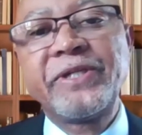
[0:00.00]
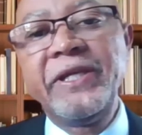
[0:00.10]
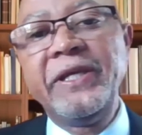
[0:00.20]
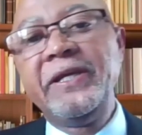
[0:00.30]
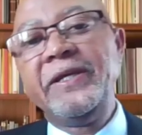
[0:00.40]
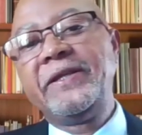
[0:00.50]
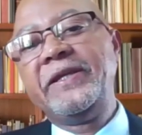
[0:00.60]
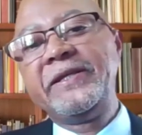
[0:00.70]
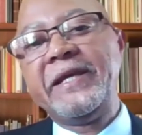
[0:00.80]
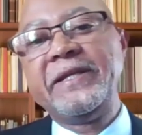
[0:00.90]
to see
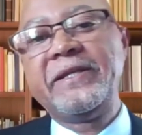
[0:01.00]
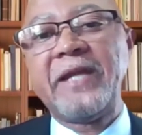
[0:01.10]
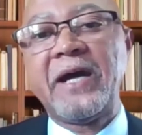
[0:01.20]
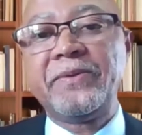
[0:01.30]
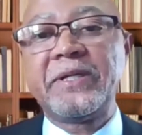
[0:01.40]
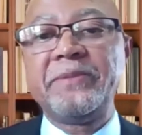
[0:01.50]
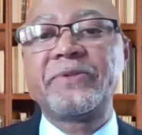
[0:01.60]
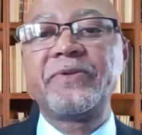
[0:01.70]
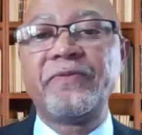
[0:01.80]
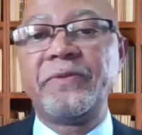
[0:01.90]
the intended
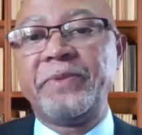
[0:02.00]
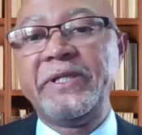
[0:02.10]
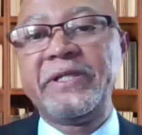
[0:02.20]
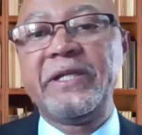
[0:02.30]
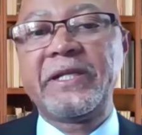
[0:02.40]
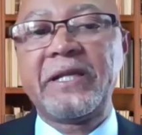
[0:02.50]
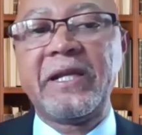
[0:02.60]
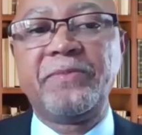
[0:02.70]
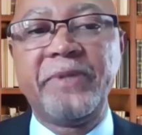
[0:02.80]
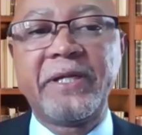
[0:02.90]
outcomes of the PSET
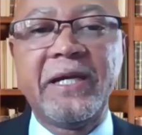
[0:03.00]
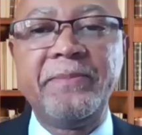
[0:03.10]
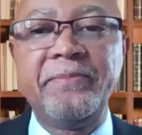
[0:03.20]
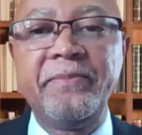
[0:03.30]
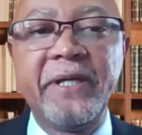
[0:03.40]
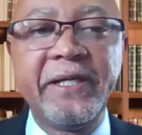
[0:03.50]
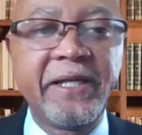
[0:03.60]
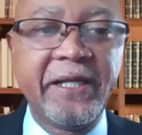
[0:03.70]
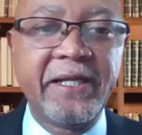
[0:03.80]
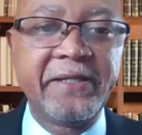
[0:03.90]
Cloud become
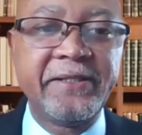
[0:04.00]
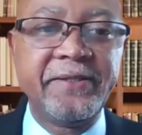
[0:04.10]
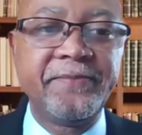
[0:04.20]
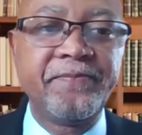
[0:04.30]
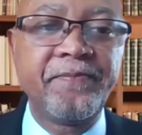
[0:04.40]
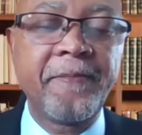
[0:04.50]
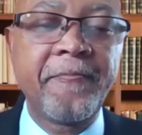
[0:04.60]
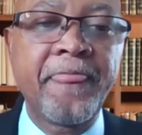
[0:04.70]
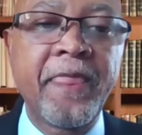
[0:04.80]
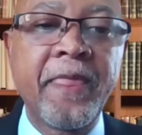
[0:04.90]
a reality.
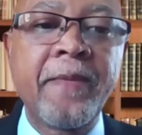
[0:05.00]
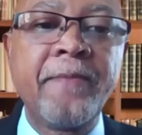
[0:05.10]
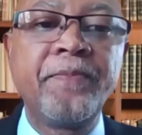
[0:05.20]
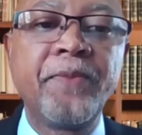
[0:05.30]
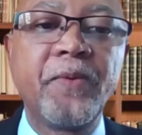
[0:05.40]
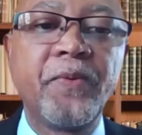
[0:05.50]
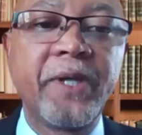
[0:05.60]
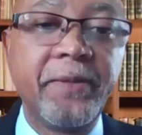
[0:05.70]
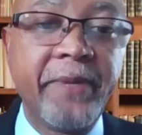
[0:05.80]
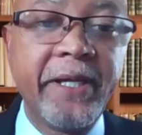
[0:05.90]

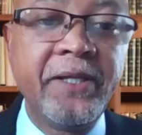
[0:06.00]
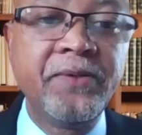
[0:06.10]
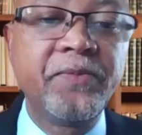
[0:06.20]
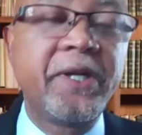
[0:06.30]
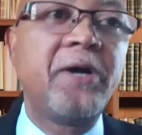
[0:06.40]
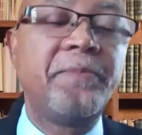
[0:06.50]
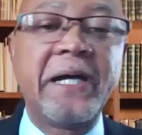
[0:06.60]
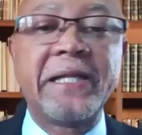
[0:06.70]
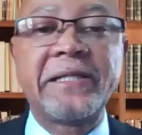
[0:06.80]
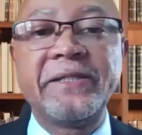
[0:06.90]
We remain with our
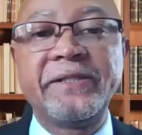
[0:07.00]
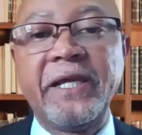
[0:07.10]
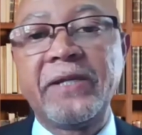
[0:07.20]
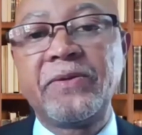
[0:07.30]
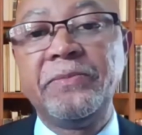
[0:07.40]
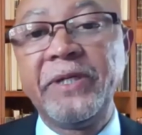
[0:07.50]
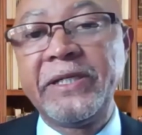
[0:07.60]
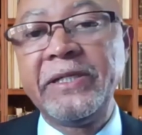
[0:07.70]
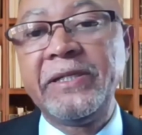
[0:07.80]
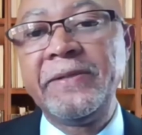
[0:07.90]
partner JET
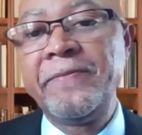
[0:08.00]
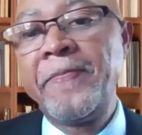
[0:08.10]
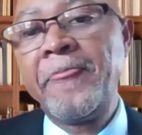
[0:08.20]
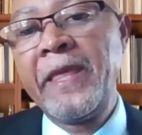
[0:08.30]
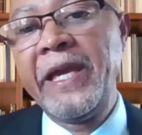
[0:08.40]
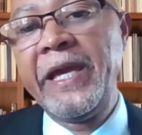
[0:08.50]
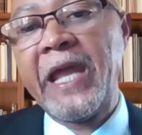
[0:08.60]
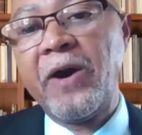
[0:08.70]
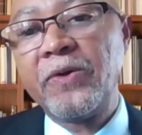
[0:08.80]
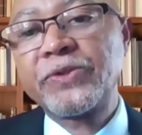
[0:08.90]
committed,
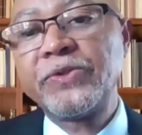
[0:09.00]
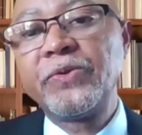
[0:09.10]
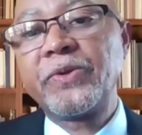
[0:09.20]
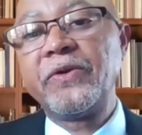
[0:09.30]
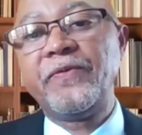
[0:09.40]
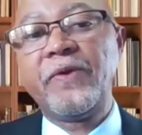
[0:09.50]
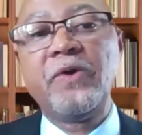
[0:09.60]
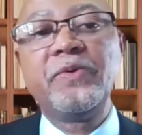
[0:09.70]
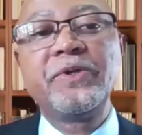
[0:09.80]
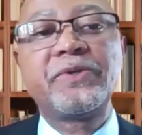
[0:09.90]
and are also looking
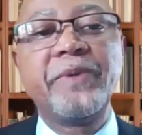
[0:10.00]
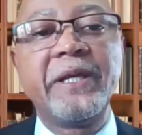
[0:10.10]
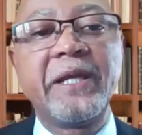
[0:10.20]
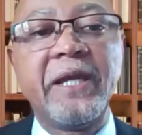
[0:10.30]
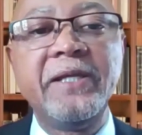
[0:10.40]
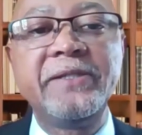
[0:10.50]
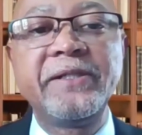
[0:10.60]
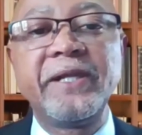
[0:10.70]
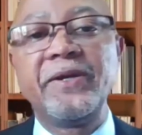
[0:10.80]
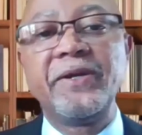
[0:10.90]
forward to
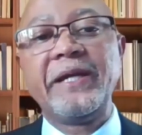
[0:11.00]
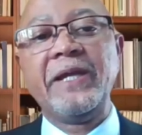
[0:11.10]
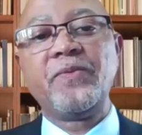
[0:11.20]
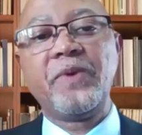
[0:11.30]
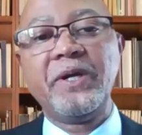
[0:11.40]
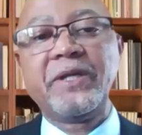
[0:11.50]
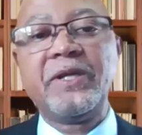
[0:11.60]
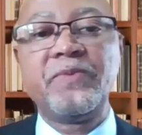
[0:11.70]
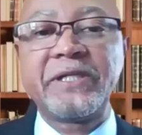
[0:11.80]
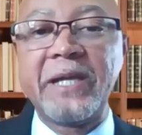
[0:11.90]
engaging and
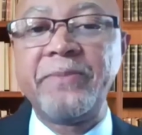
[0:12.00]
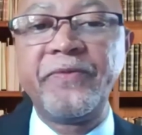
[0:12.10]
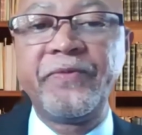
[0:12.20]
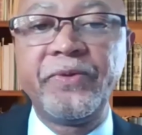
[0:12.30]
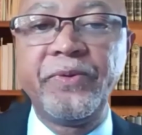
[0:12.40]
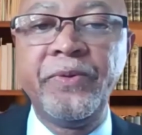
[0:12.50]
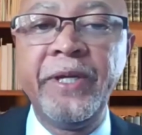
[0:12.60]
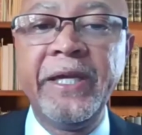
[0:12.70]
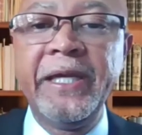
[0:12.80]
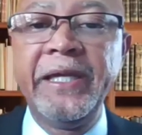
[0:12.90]
working with some of
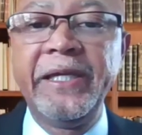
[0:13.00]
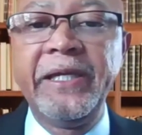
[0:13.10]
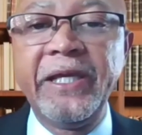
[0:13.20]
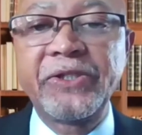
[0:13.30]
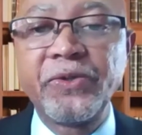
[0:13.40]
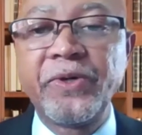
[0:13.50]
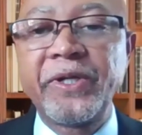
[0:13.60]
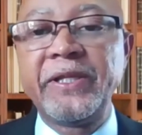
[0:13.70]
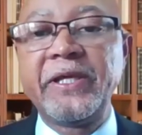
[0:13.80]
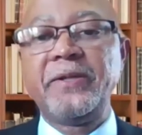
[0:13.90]
you in
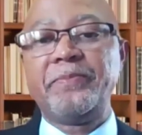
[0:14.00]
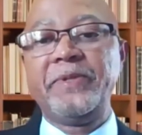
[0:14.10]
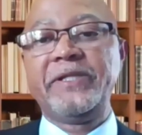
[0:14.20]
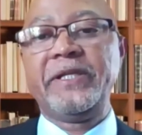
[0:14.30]
ensuring that the